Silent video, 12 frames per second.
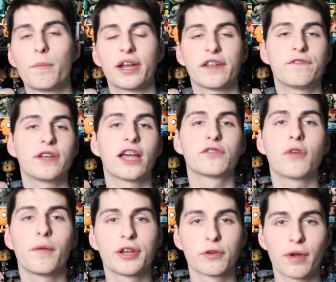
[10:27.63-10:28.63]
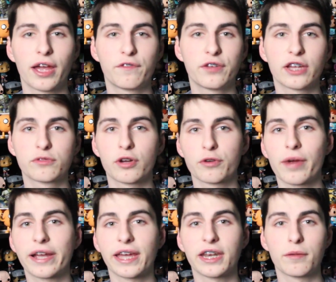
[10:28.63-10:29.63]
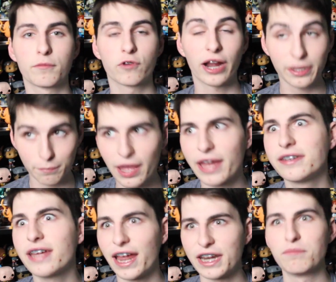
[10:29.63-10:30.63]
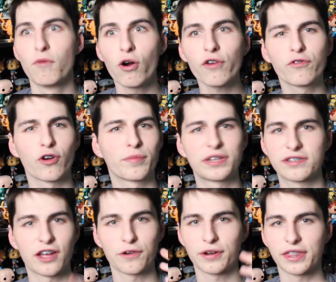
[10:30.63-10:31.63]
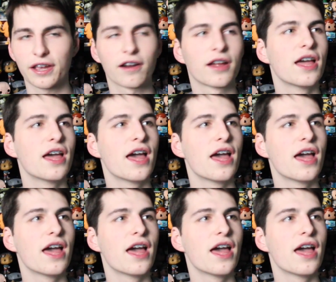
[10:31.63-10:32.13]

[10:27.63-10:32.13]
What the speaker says: but if you guys want me to, recommend any more for me, stuttering there,